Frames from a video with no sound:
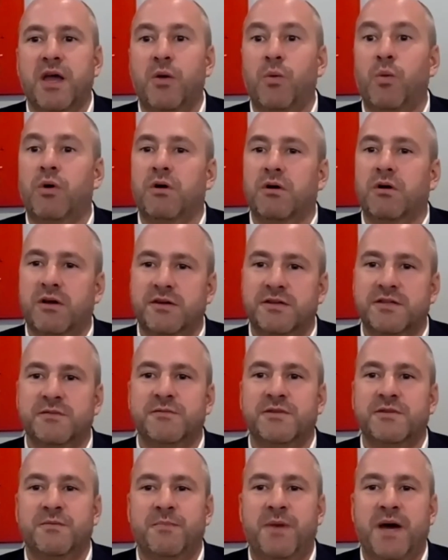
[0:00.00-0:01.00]
what
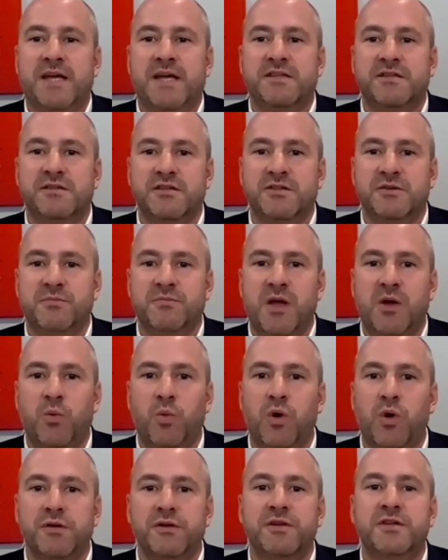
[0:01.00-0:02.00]
customers and passengers may
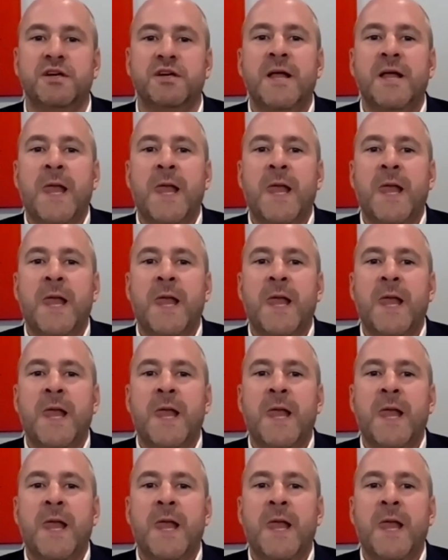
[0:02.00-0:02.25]
want.